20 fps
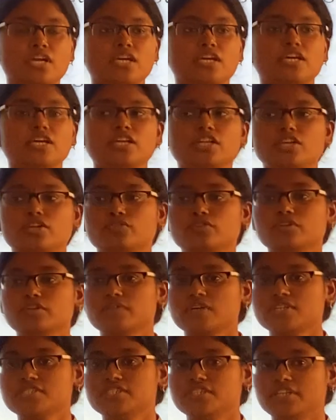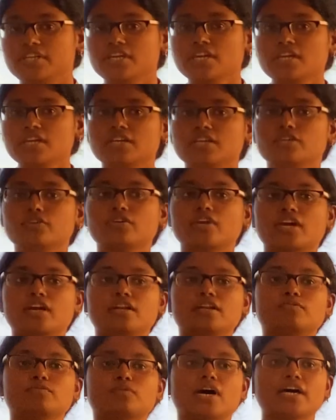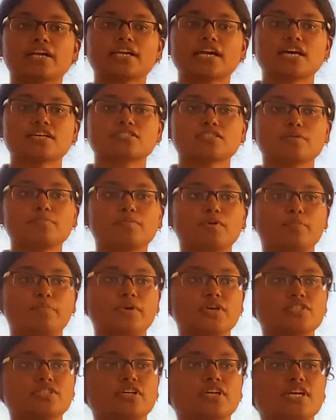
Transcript: In university you can work as a professor,